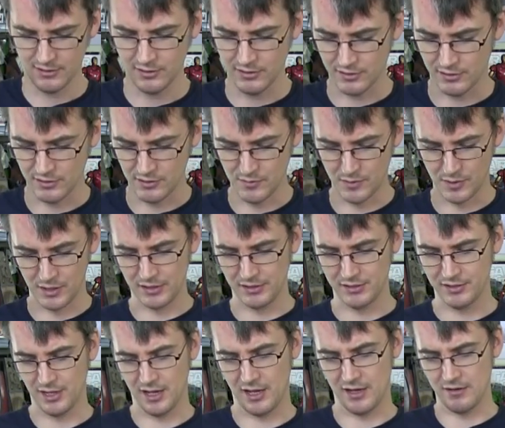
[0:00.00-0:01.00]
Super.
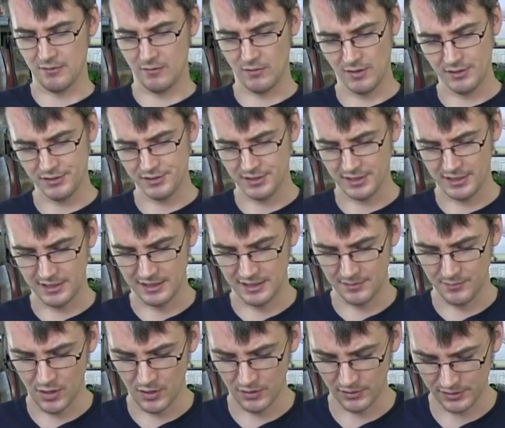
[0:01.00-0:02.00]
So what's in
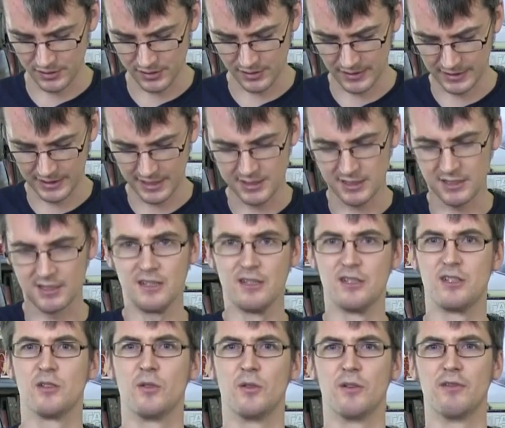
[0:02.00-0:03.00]
the box? So I guess this
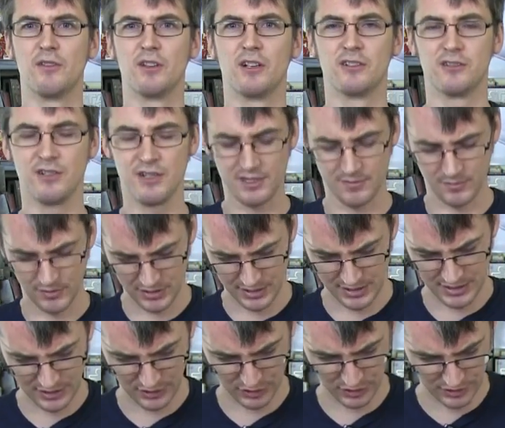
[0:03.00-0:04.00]
is sort of the Christmas
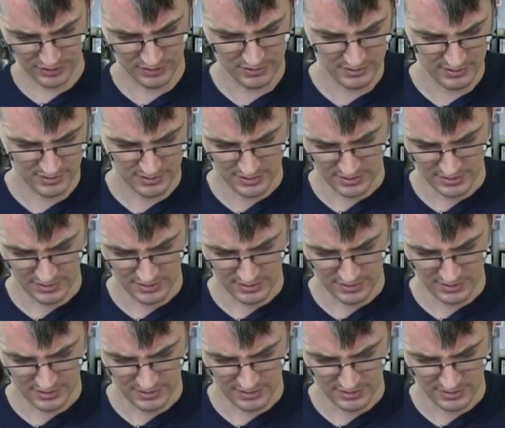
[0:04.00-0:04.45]
edition.